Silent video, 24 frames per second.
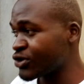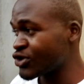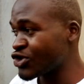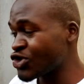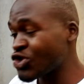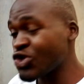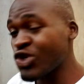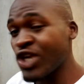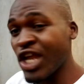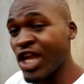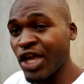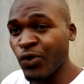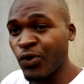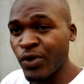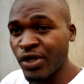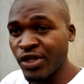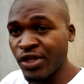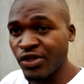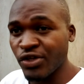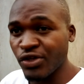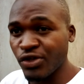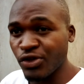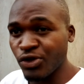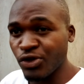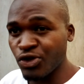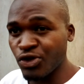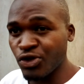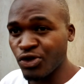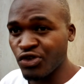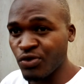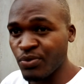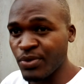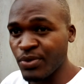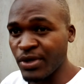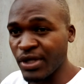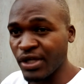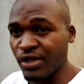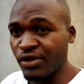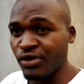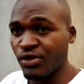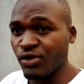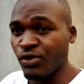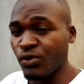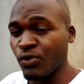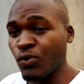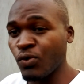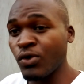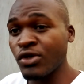Should I quit YouTubing?
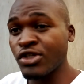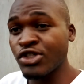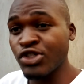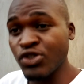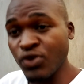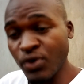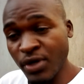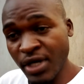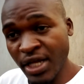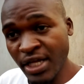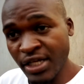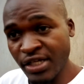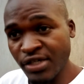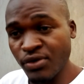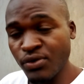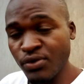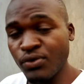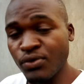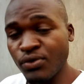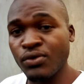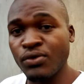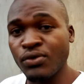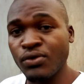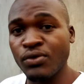What should I do?